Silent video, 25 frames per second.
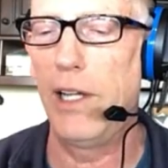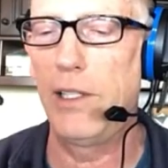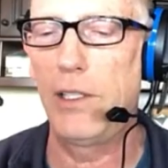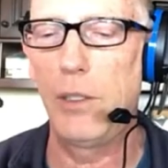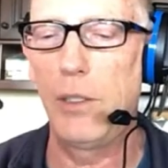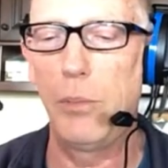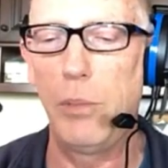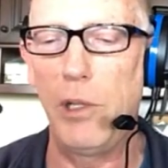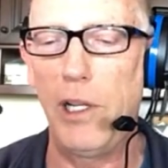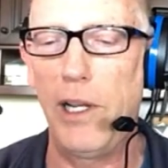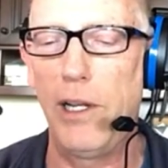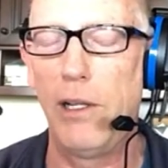you'd
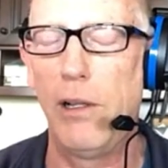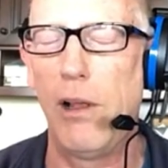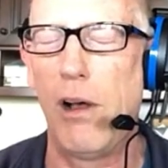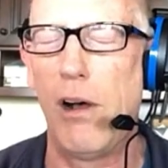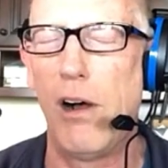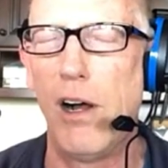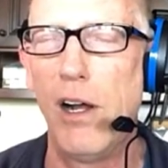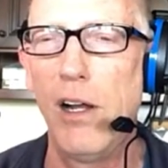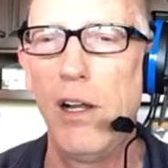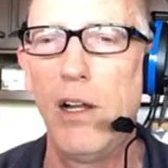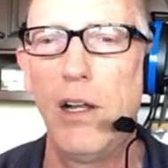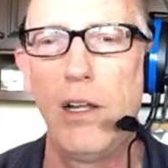like to okay. play
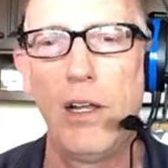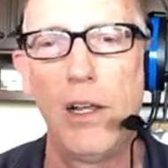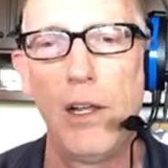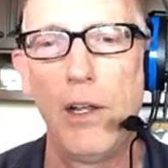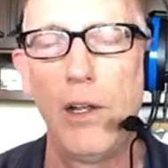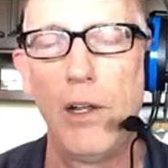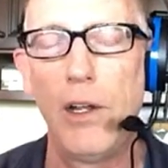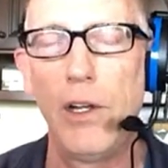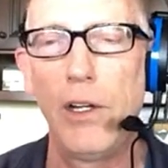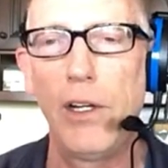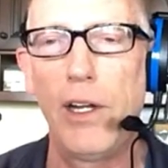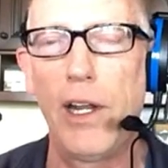along
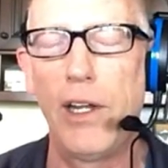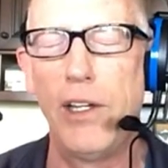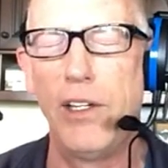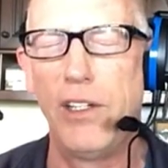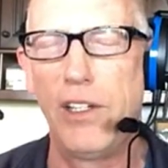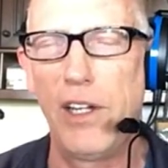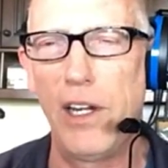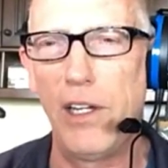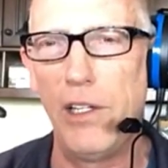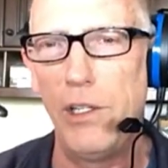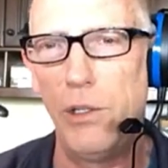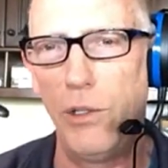was,
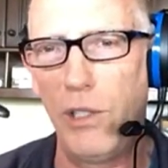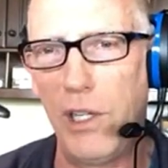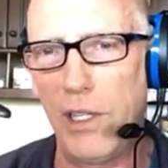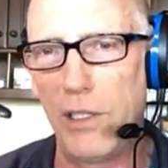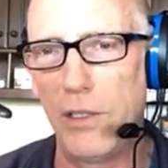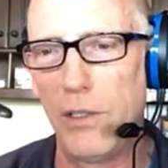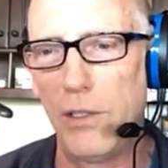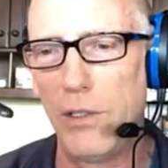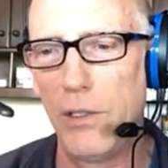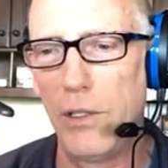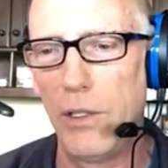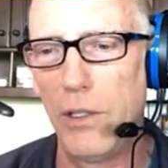can can yeah, you take?